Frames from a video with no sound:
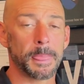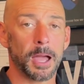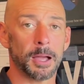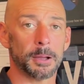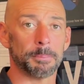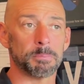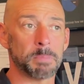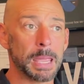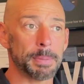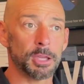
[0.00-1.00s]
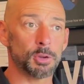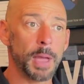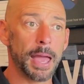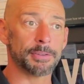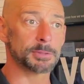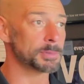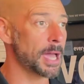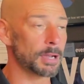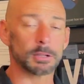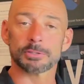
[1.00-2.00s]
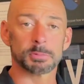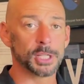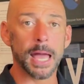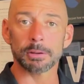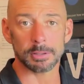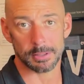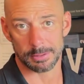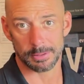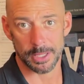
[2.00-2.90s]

Um, maybe you have some tacos from childhood